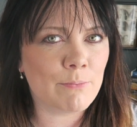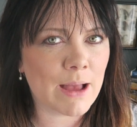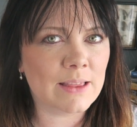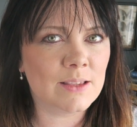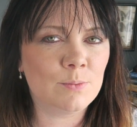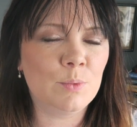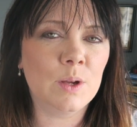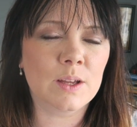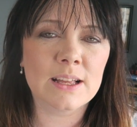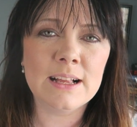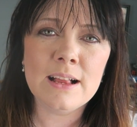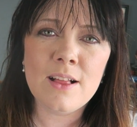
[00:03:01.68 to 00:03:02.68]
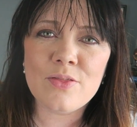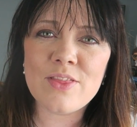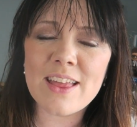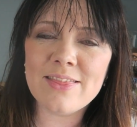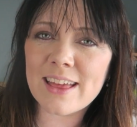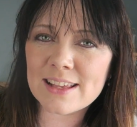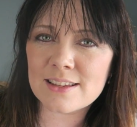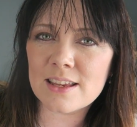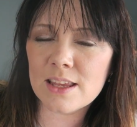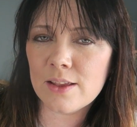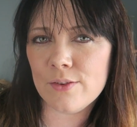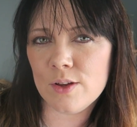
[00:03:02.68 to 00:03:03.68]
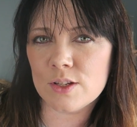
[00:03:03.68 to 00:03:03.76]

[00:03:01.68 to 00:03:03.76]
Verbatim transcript: maths book, then that's going to give you